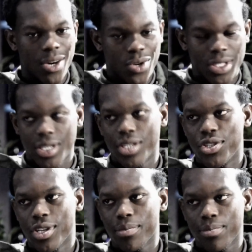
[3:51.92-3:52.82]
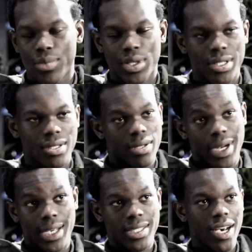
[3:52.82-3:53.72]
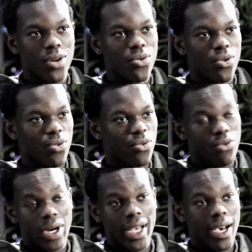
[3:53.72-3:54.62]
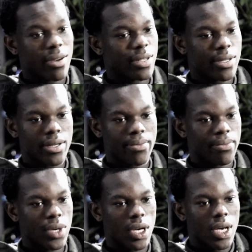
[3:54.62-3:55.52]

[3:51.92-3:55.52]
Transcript: who was in the gym, the last guy who went out, and